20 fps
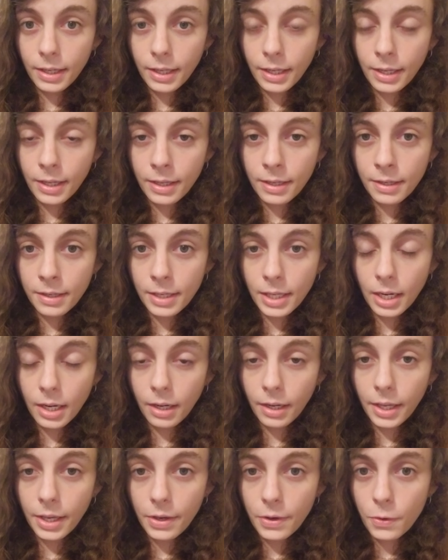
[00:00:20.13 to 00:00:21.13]
and I didn't
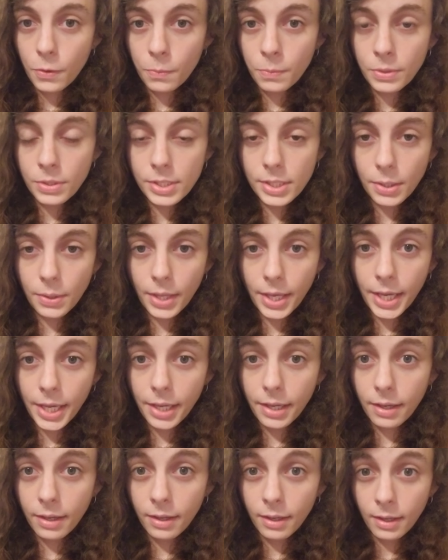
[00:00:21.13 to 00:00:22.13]
get home until
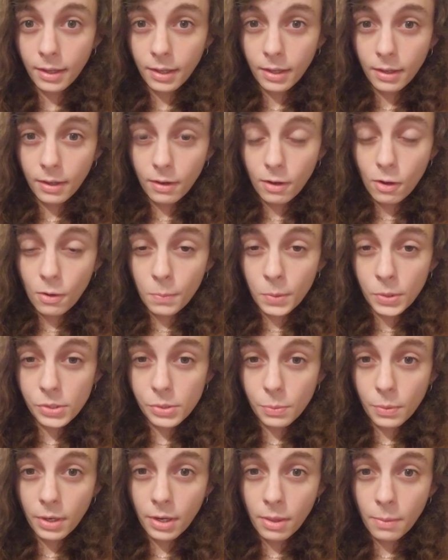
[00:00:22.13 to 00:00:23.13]
like almost
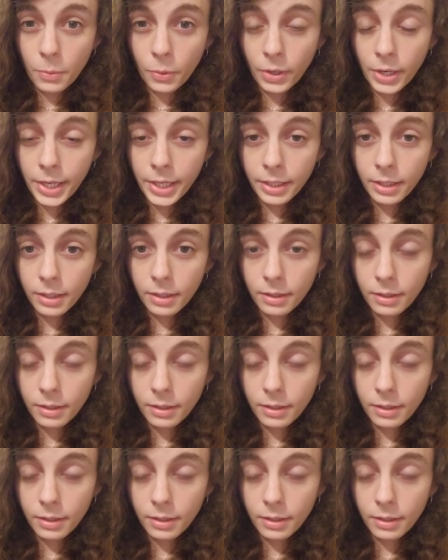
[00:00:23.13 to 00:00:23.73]
one in the morning.